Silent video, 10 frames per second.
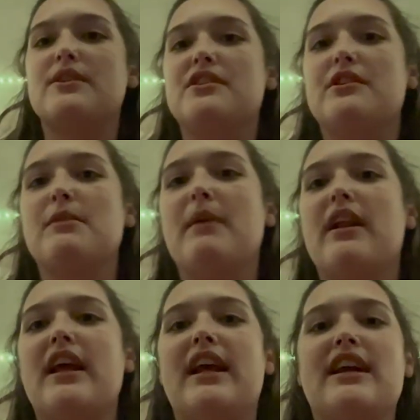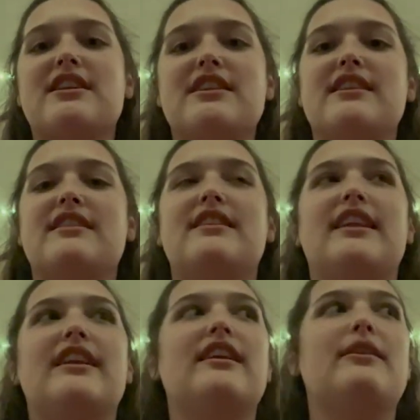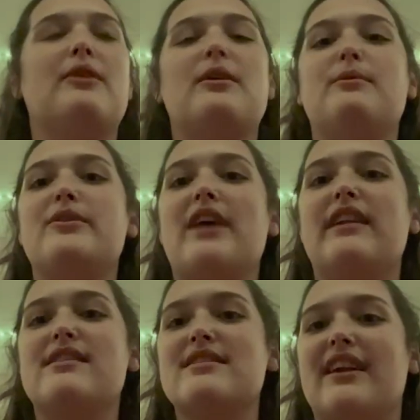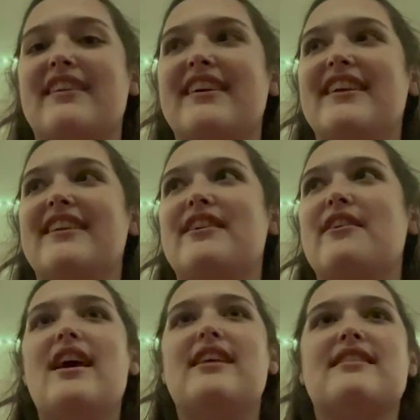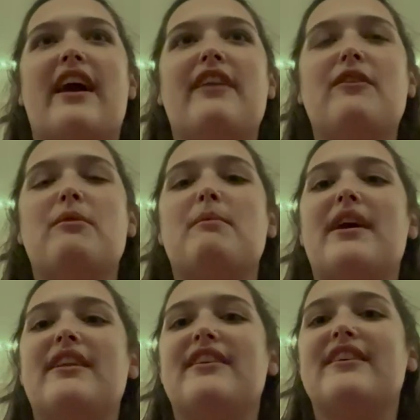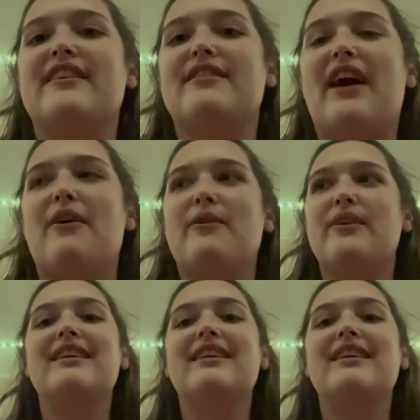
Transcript: to joke about it, it actually did. It, it was kind of scary, you know? It's kind of a reminder of how